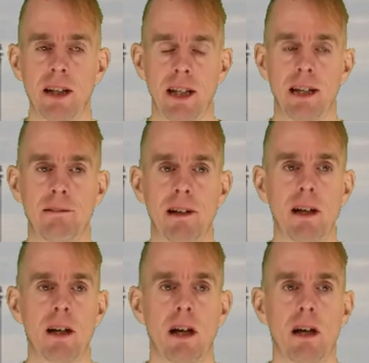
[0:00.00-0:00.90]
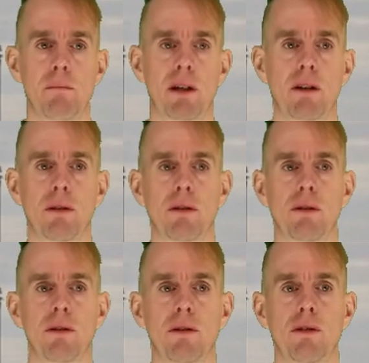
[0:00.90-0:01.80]
done here,
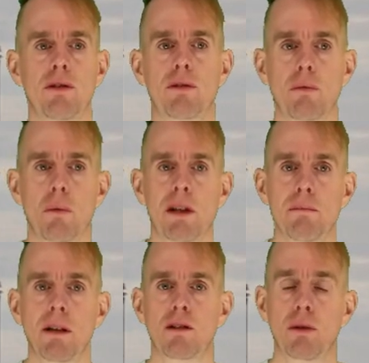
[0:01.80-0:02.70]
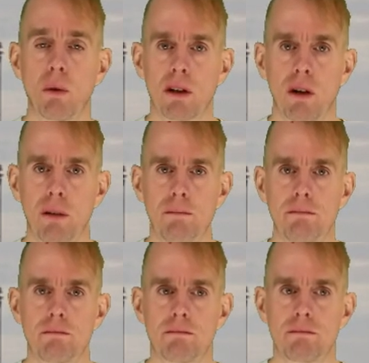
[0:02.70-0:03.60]
because we can build a taller column
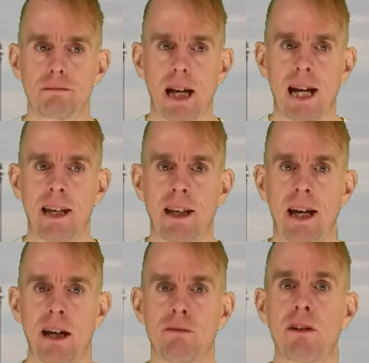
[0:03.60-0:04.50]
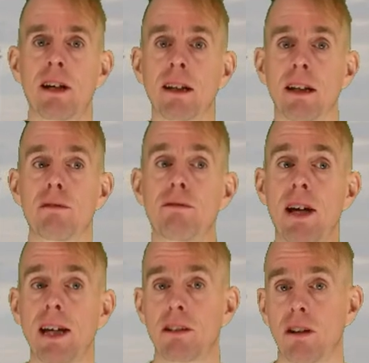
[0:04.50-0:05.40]
and have very little
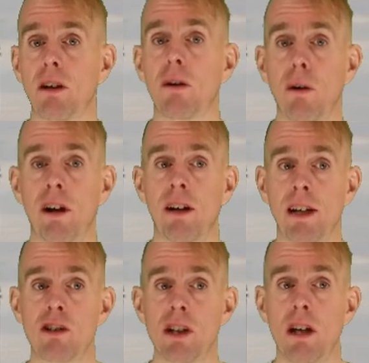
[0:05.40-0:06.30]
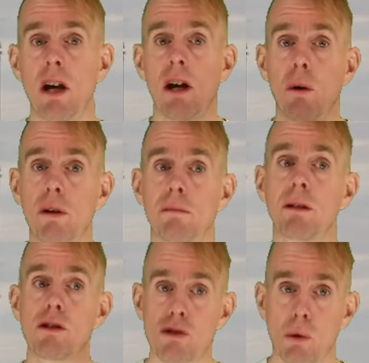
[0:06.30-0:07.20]
effect on our energy, or we can
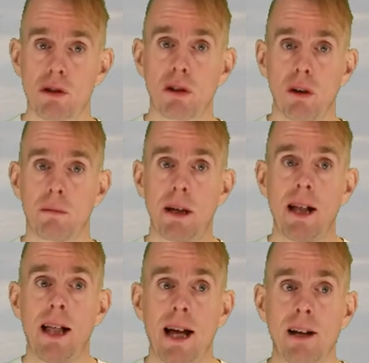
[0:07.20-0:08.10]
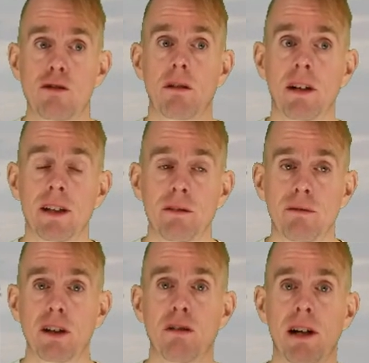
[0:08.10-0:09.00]
build a shorter column and try
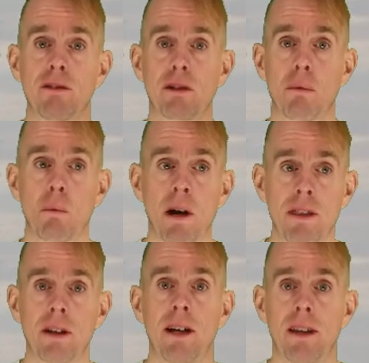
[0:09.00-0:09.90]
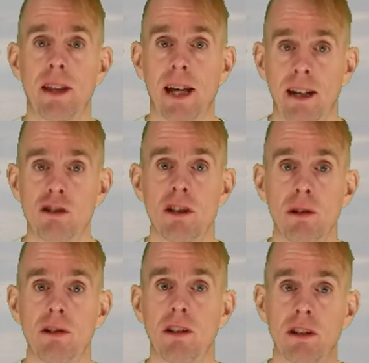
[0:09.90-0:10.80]
and figure out whether that energy
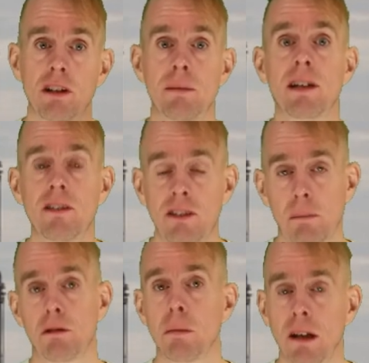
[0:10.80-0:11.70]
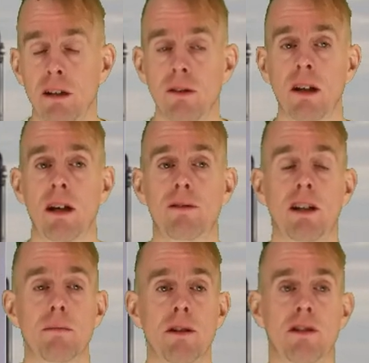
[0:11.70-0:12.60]
use is going to be acceptable over the
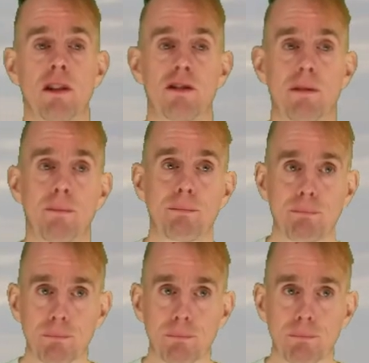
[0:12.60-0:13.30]
lifetime of the system.